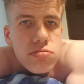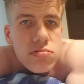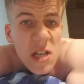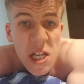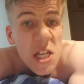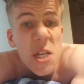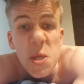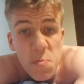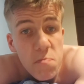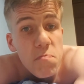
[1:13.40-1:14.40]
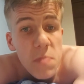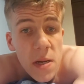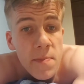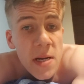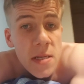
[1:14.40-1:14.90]
This has
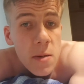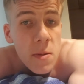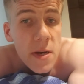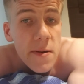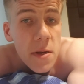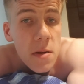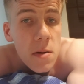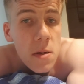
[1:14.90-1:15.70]
been Bedtime McEwen.